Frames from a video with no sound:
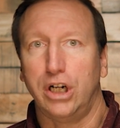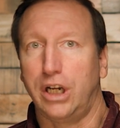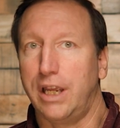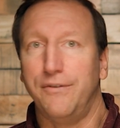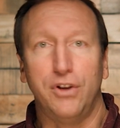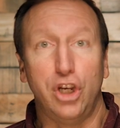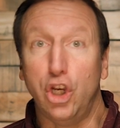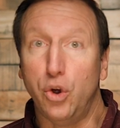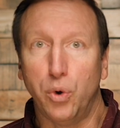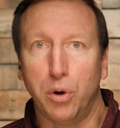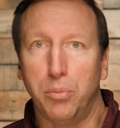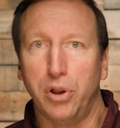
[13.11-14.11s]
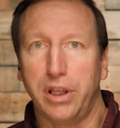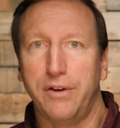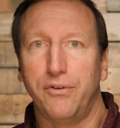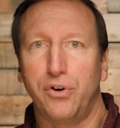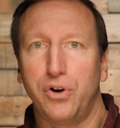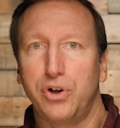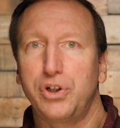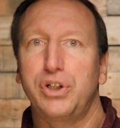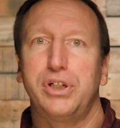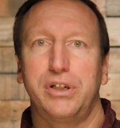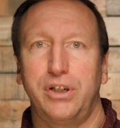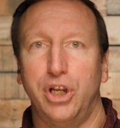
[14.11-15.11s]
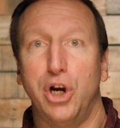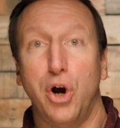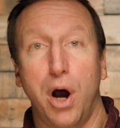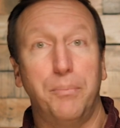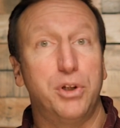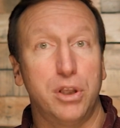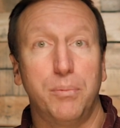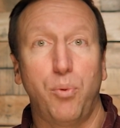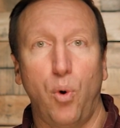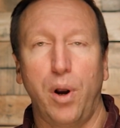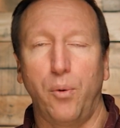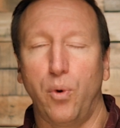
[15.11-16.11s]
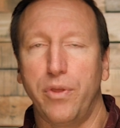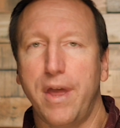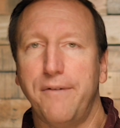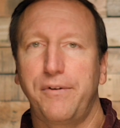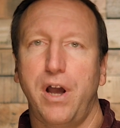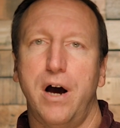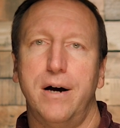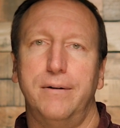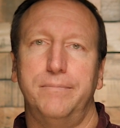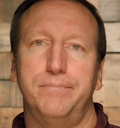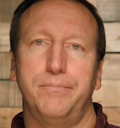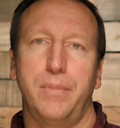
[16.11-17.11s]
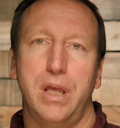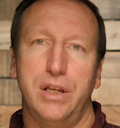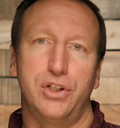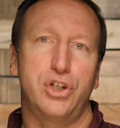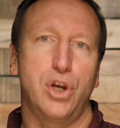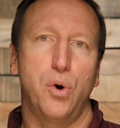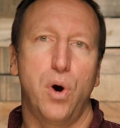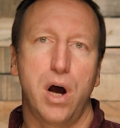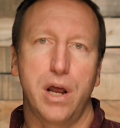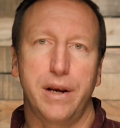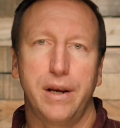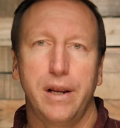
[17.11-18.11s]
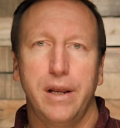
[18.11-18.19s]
even newer believers, up to the point where they've come and so on.